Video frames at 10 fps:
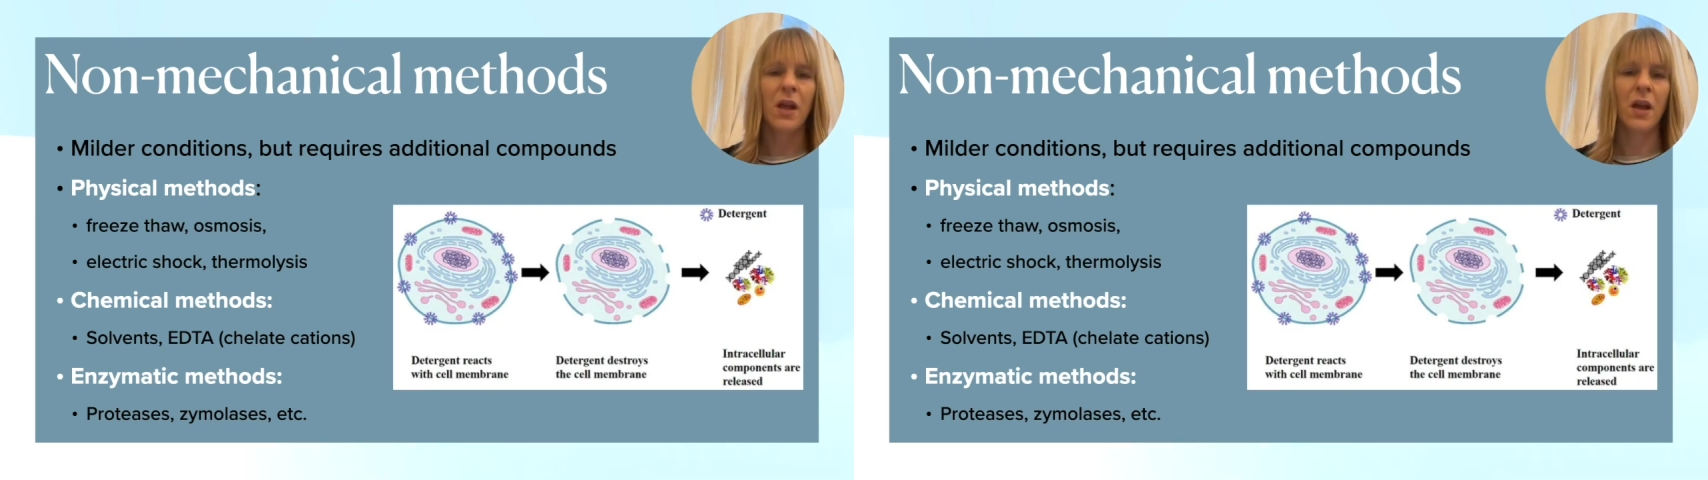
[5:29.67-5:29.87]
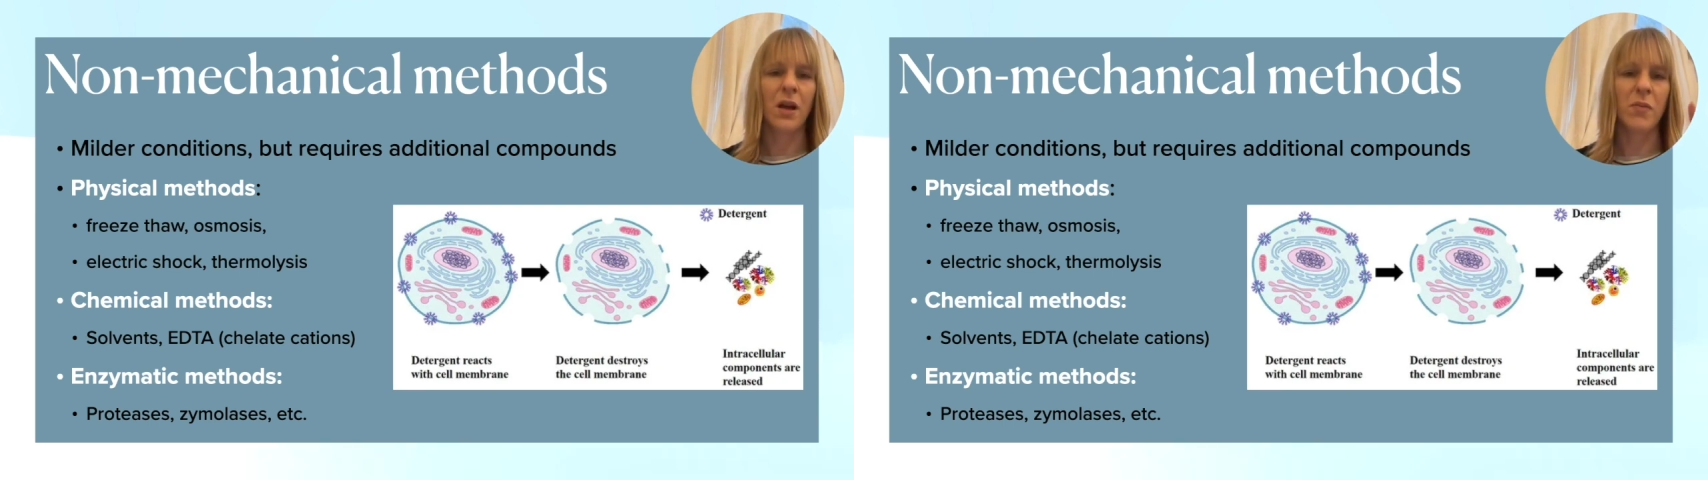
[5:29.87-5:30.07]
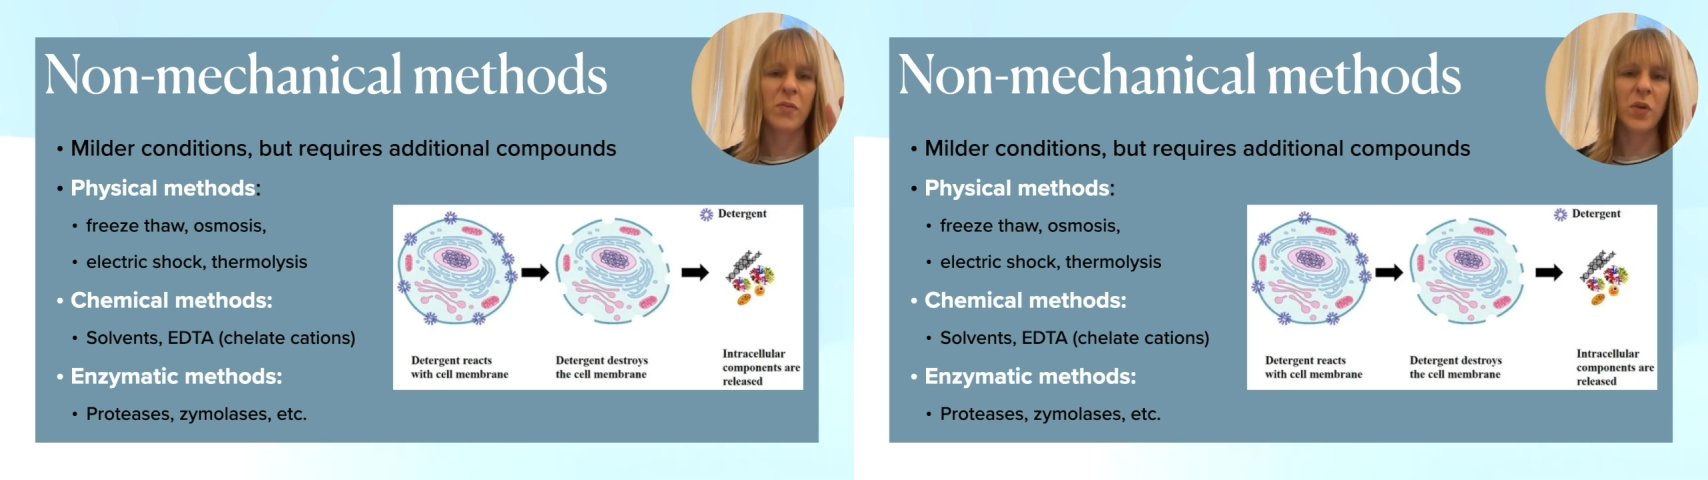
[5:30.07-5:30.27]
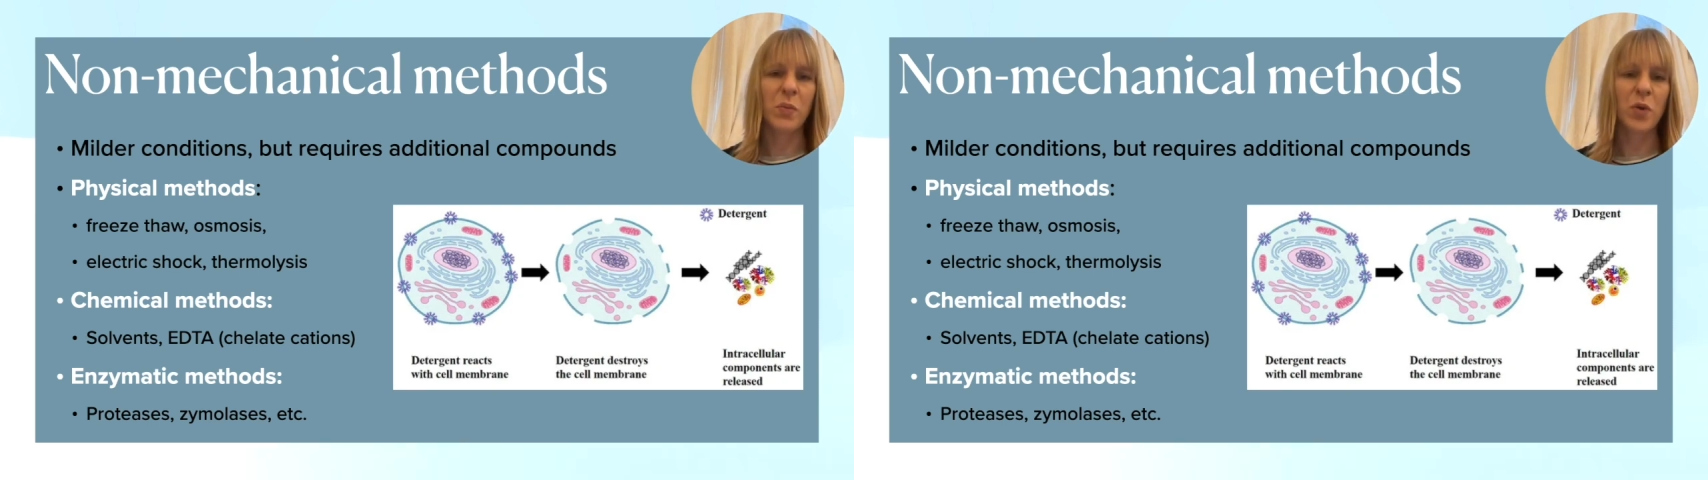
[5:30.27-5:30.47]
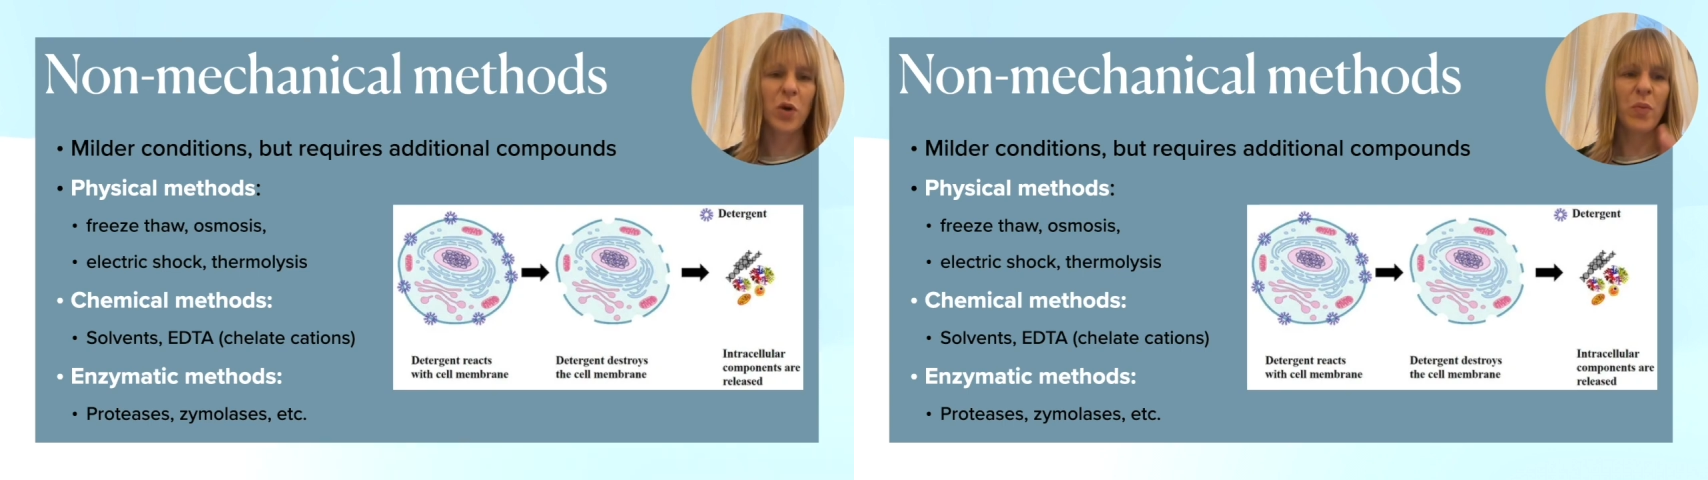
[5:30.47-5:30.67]
Um, the
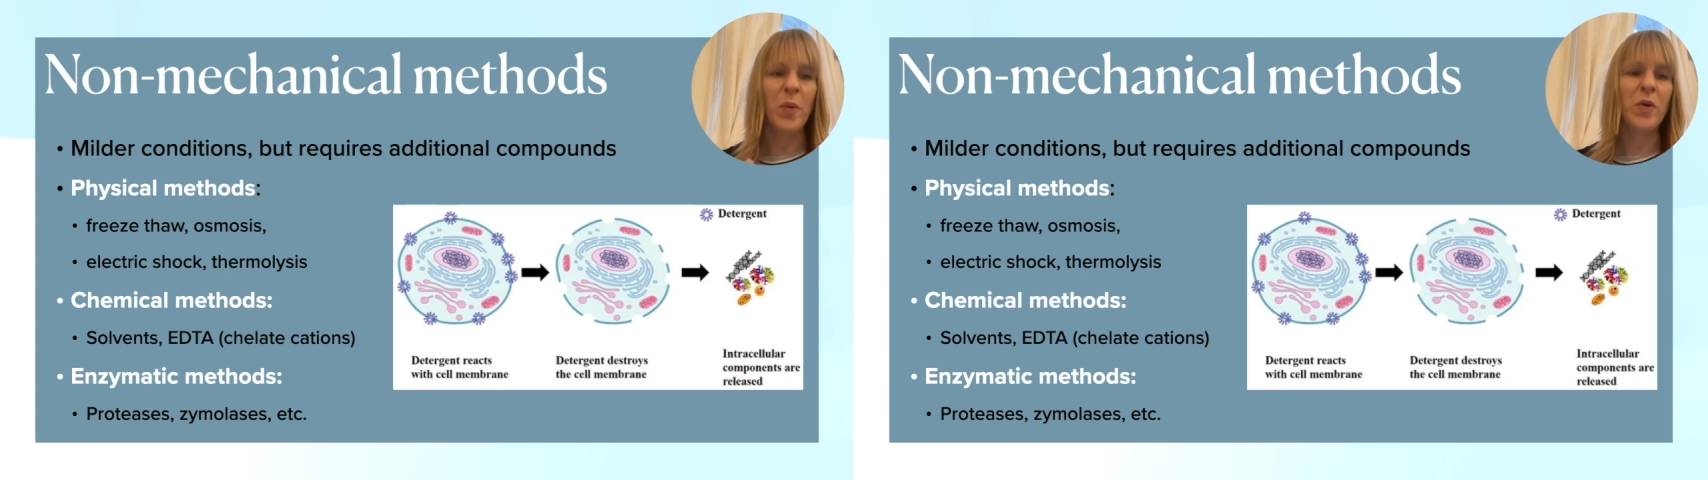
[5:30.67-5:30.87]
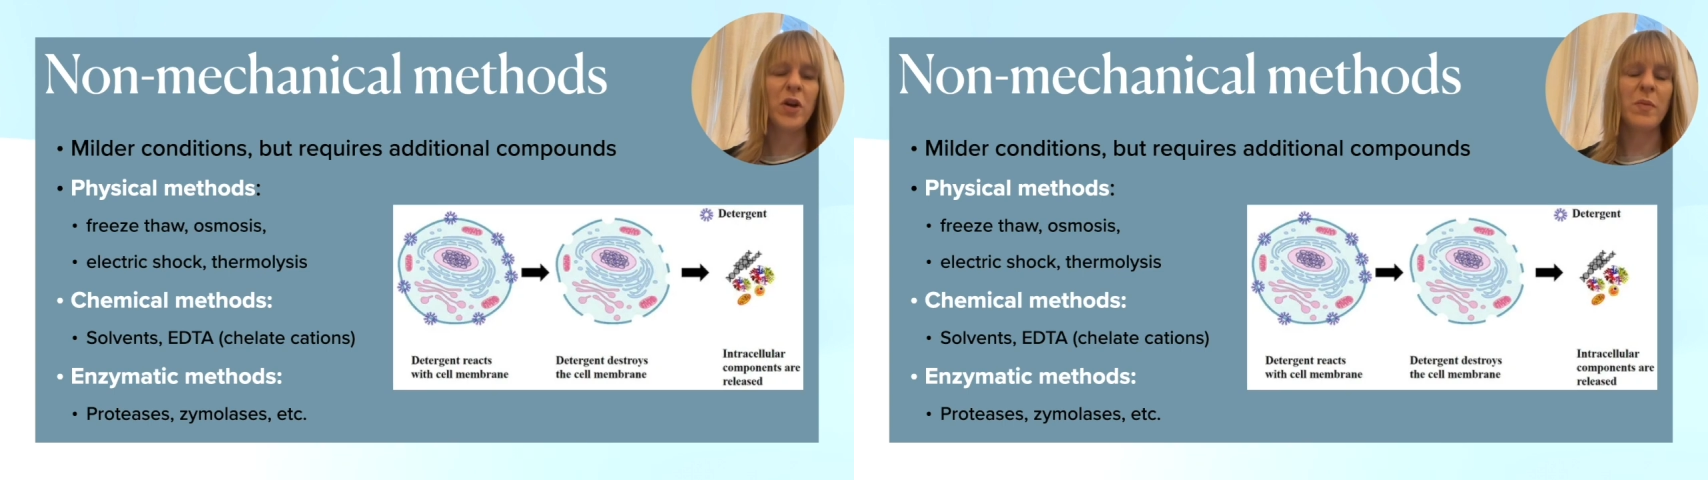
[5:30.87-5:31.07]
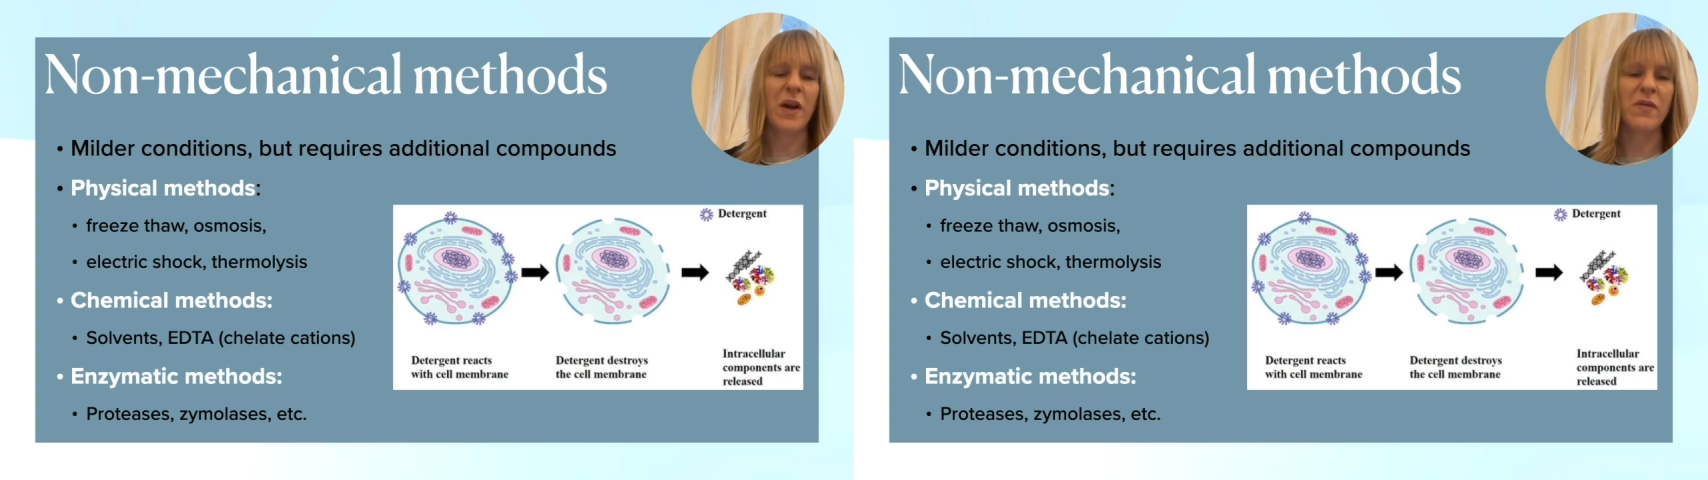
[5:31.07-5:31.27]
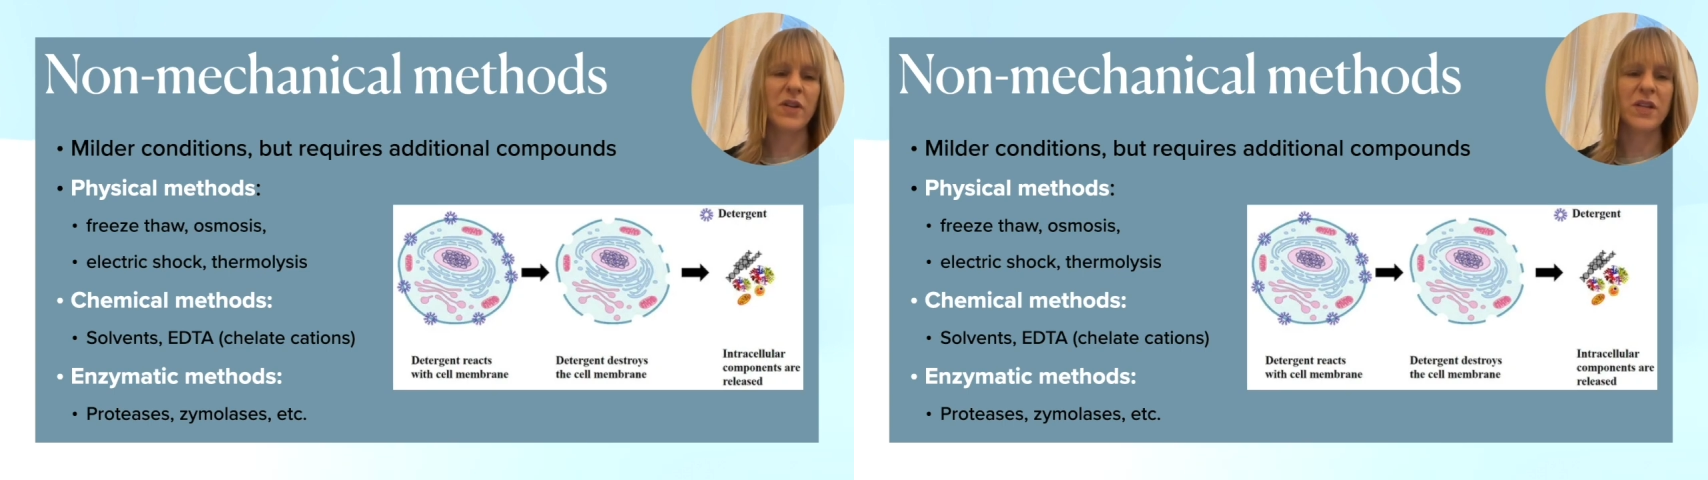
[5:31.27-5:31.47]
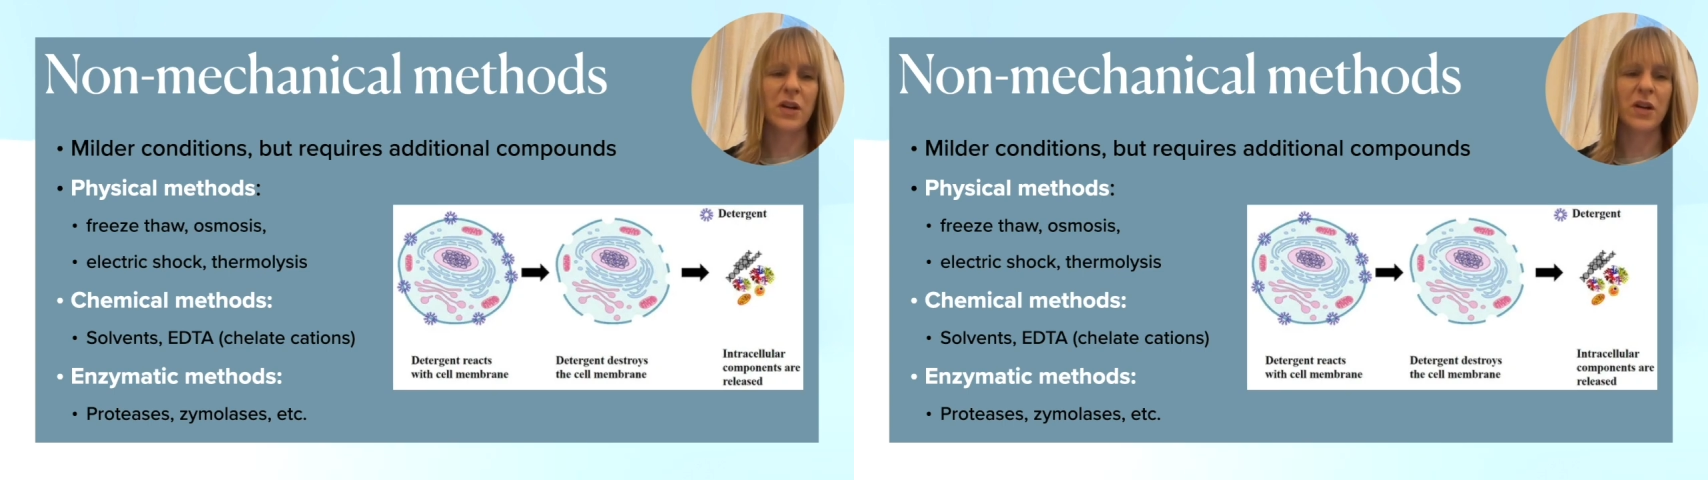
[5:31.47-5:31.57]
more popular methods